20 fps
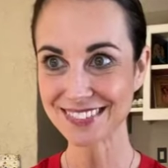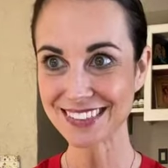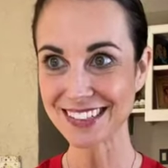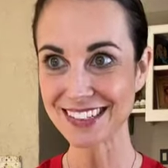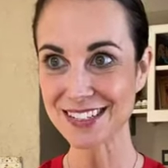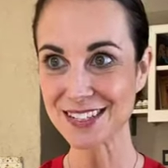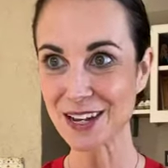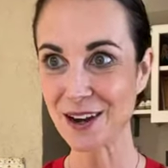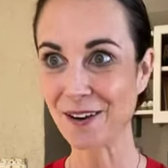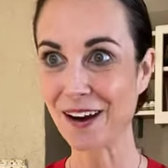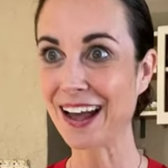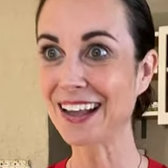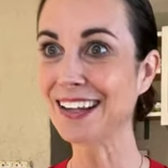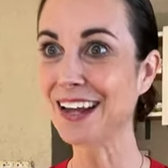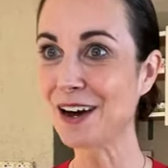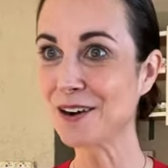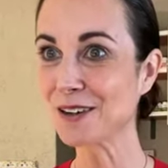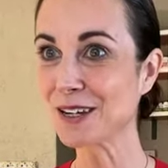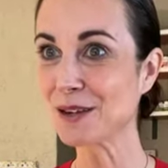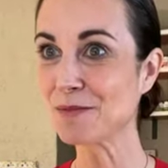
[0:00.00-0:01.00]
So
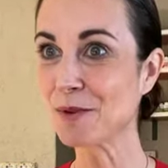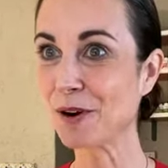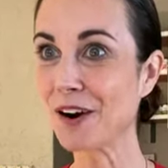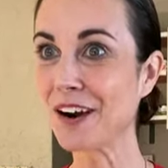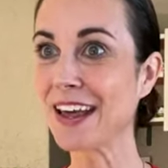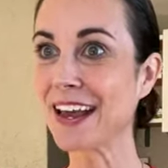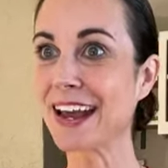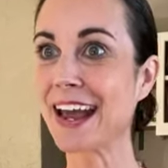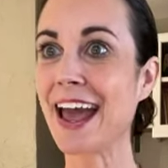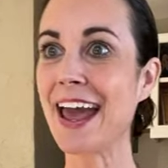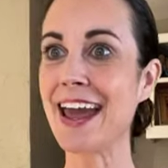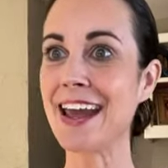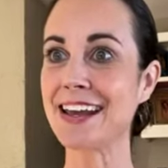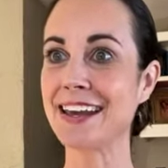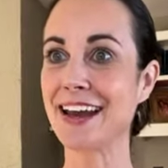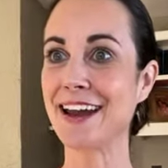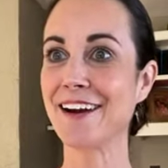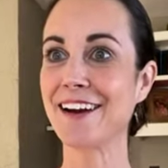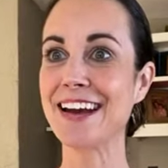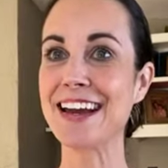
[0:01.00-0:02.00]
hello, good morning. Hey,
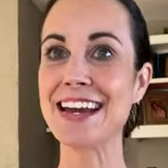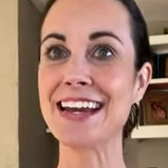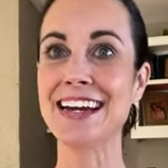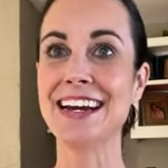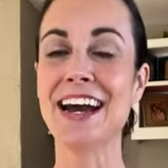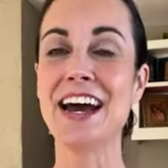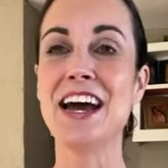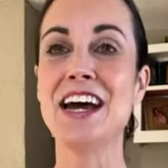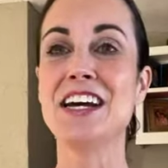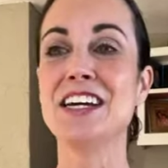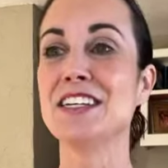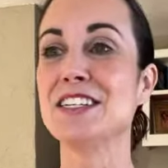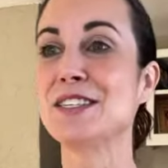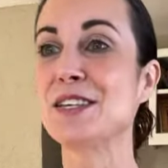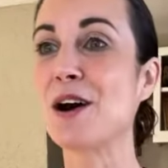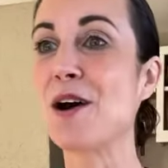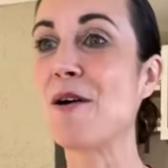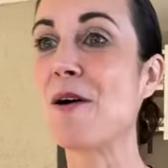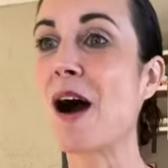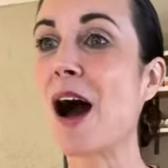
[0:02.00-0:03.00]
Carrie.
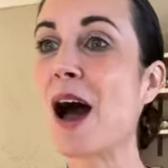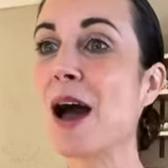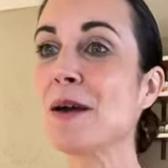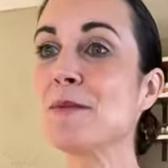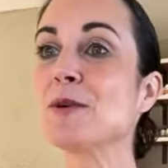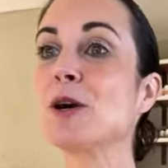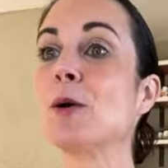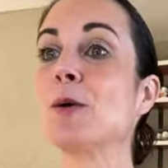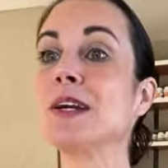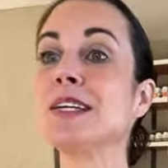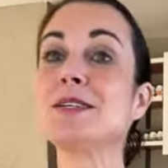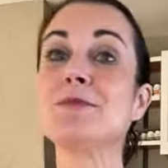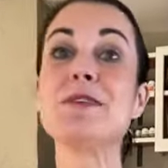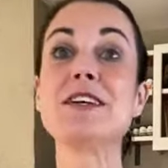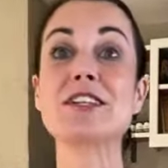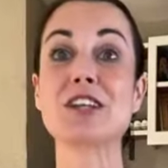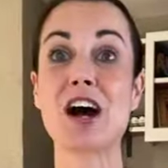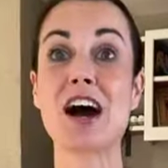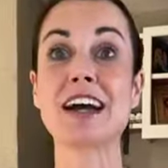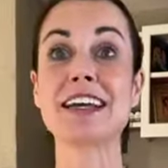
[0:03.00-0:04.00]
So I'm going to be
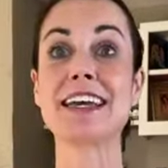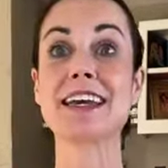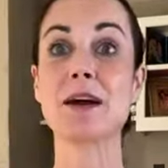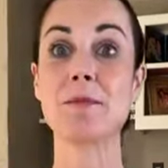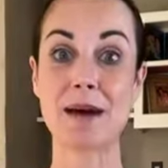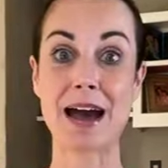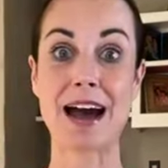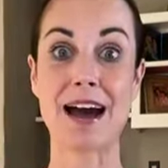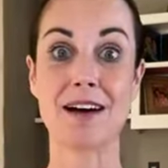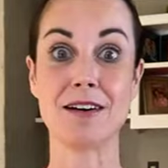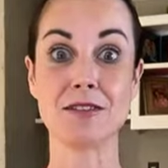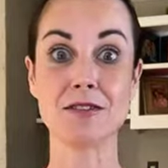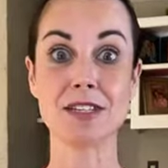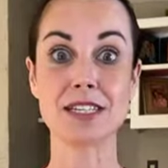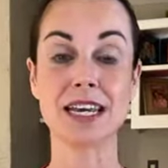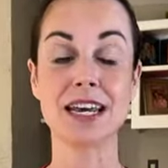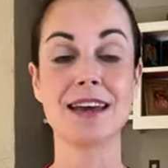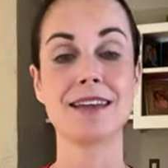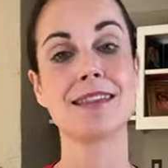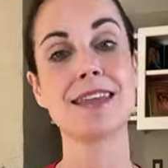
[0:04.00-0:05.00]
talking about
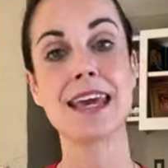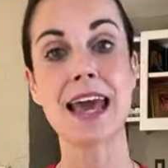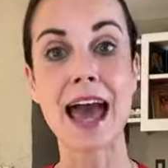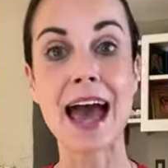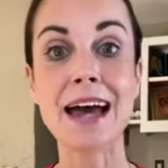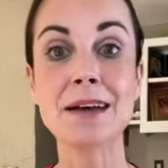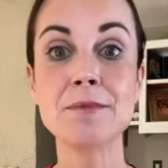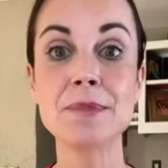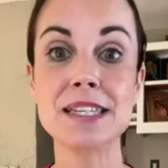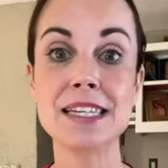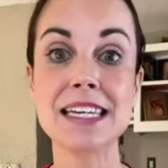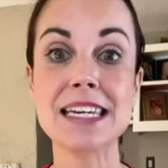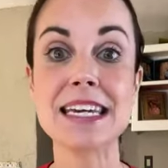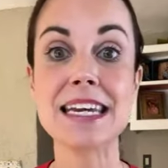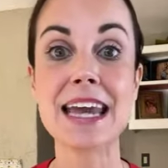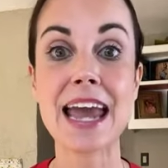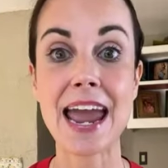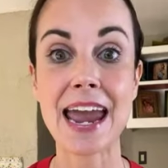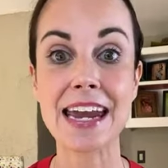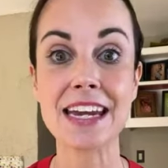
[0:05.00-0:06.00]
the
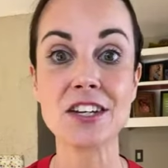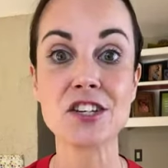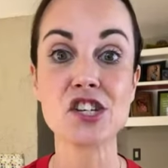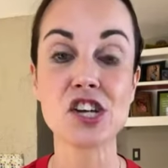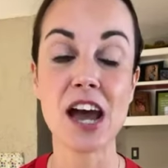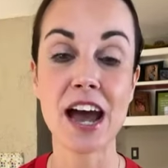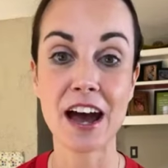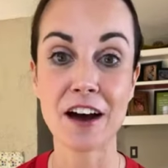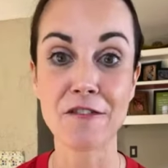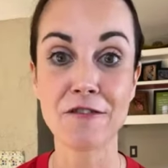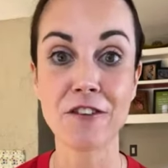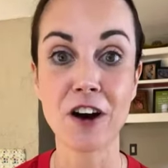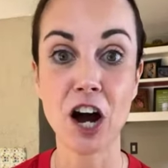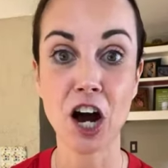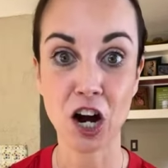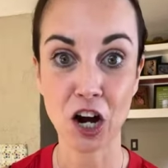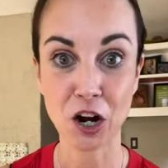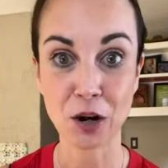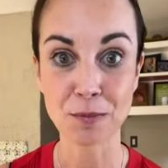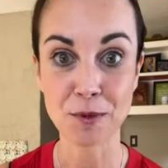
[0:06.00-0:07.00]

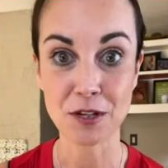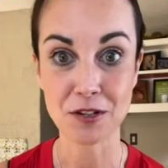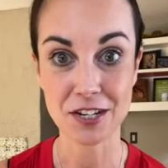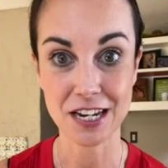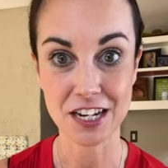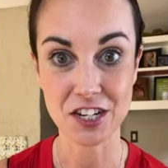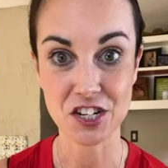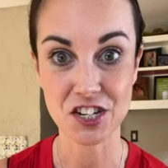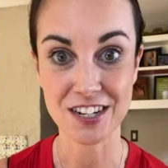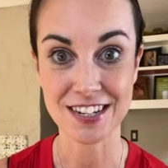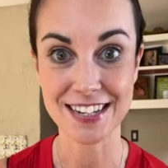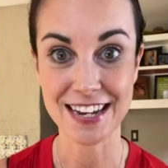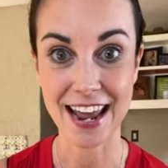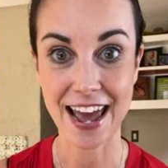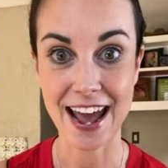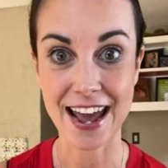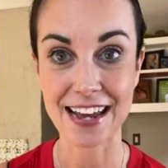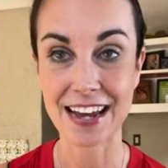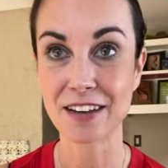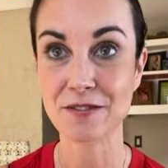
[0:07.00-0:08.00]
MTHFR mutation
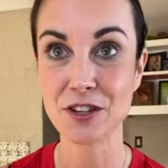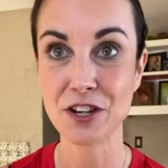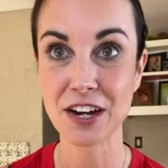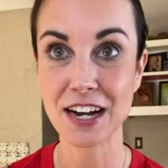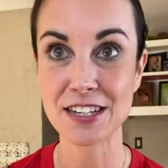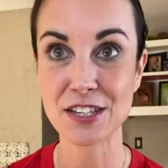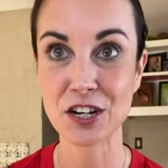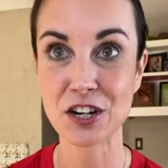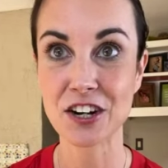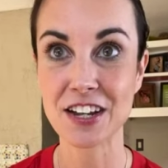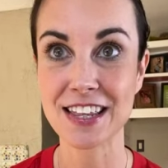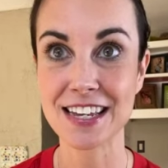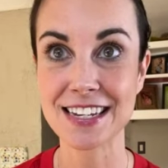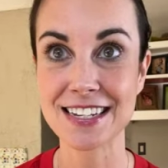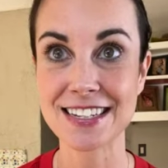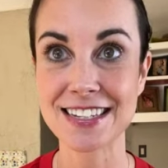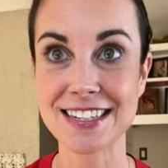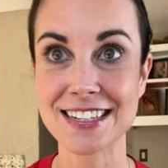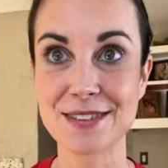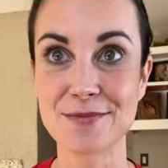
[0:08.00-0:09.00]
today. Have you guys heard of
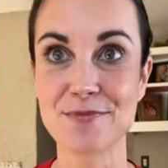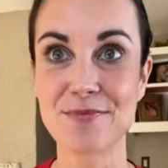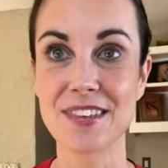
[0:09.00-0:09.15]
this?